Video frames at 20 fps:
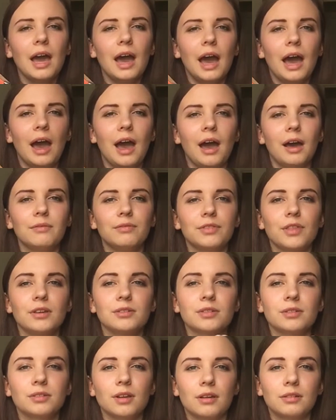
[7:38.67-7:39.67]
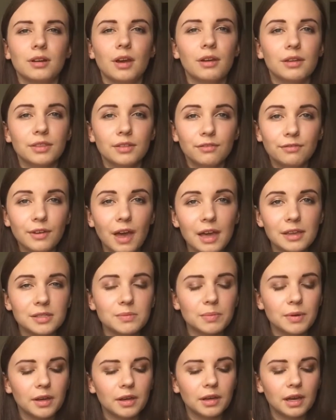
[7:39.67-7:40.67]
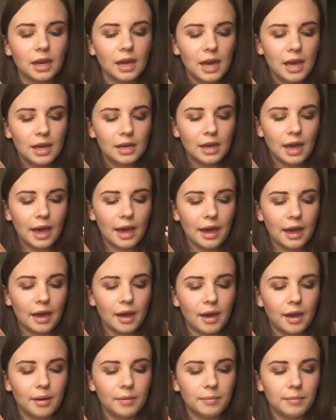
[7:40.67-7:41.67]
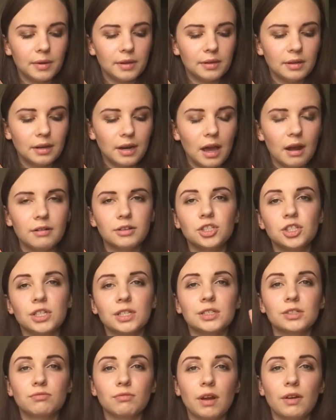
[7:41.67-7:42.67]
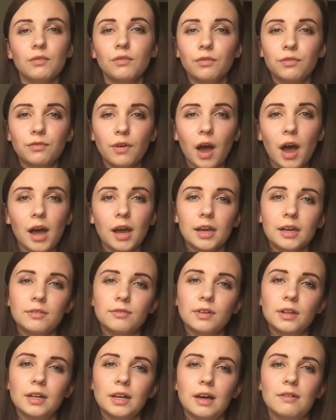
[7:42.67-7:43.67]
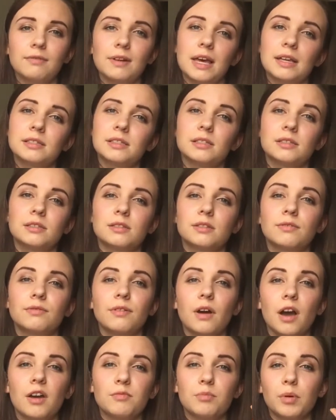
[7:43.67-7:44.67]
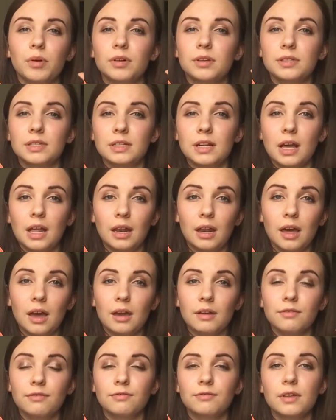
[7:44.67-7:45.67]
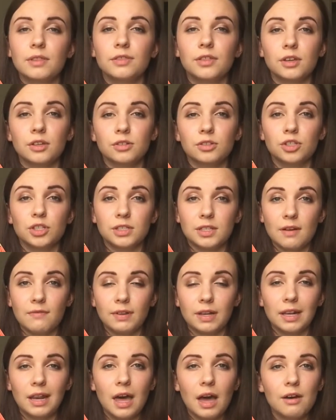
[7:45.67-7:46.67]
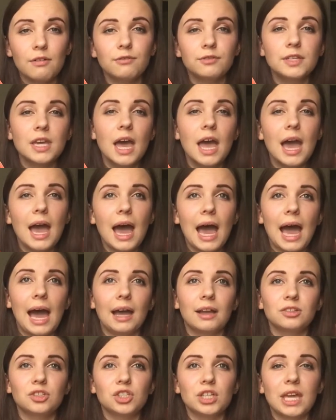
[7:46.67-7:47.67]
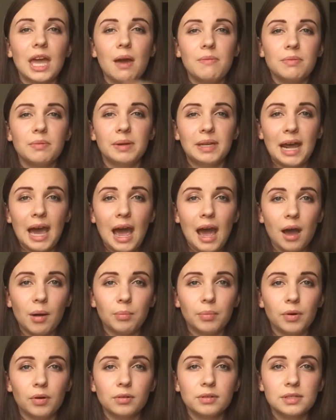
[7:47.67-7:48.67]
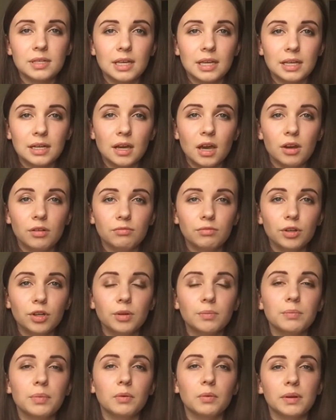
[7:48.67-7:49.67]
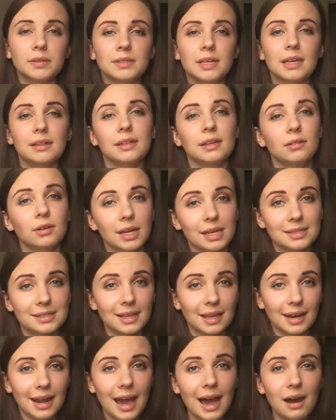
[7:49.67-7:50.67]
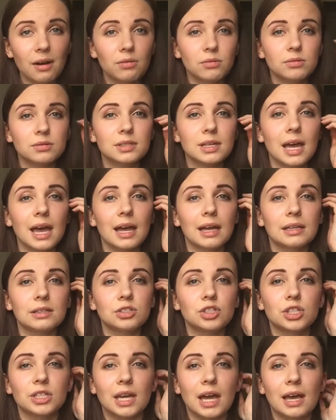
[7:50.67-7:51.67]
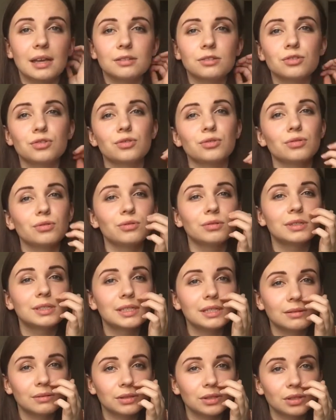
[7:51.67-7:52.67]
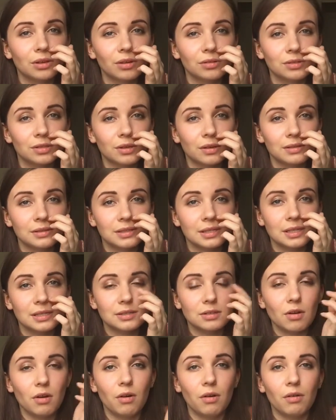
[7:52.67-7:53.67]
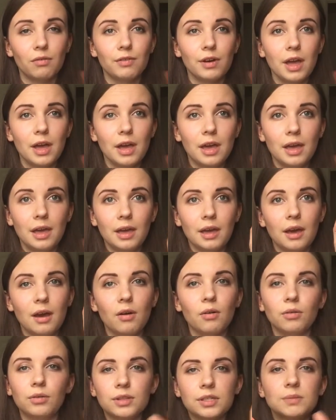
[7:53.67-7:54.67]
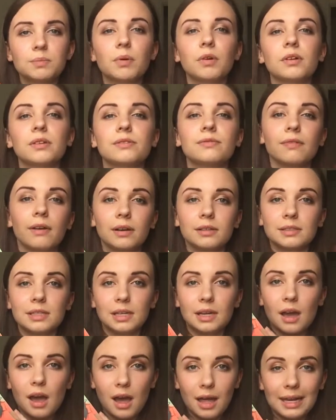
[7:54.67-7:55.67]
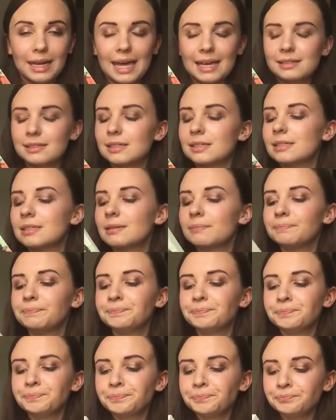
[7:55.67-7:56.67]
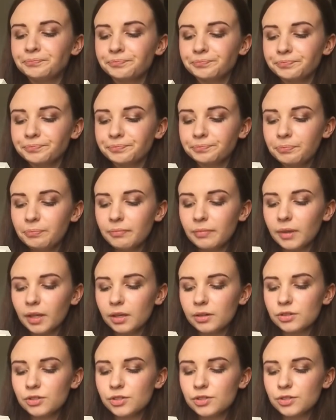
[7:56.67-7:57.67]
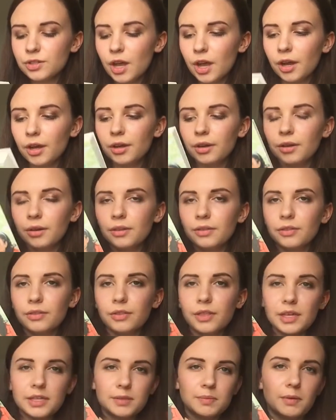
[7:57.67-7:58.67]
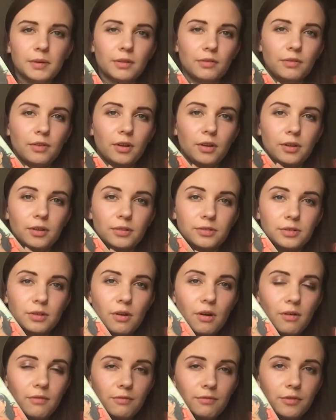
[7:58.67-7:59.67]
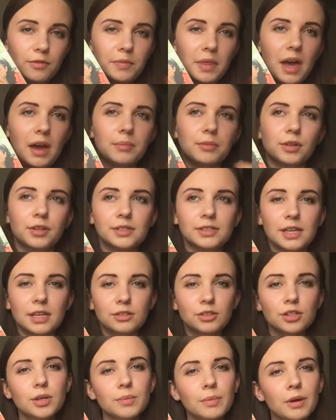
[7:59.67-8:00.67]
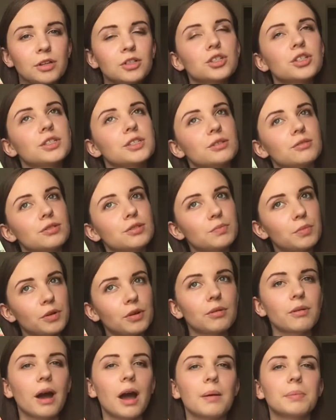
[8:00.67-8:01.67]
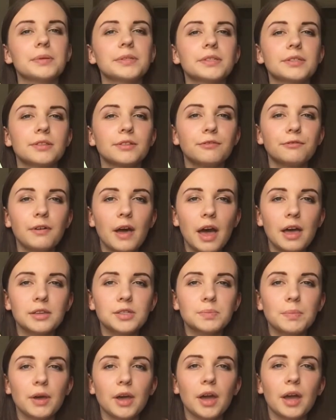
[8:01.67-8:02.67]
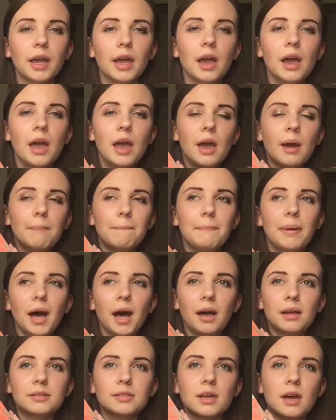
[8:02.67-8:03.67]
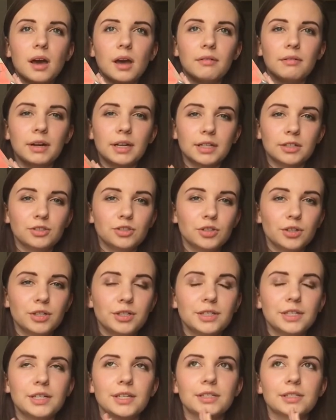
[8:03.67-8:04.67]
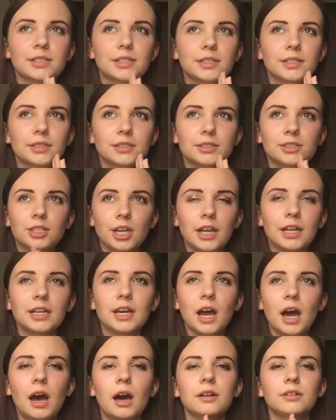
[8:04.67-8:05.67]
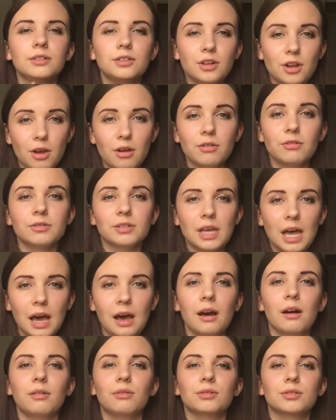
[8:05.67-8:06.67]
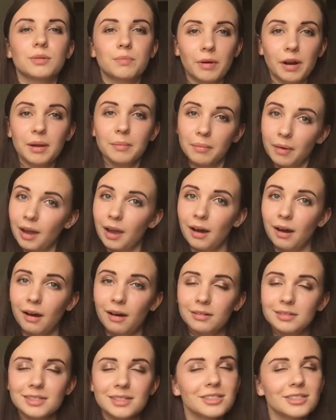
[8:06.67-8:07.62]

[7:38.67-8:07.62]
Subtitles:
For those who don't know, in the first book, Lara Jean has written 5 love letters to 5 boys in her life that she's ever loved, and she kept them in a hat box in her room, but one day they all get sent out and she has to deal with the consequences of all these boys finding her letters. So this book follows on from that. I'm not going to say much because it'll spoil what happens in the first book, but I really enjoyed it. Jenny Han knows how to break my heart.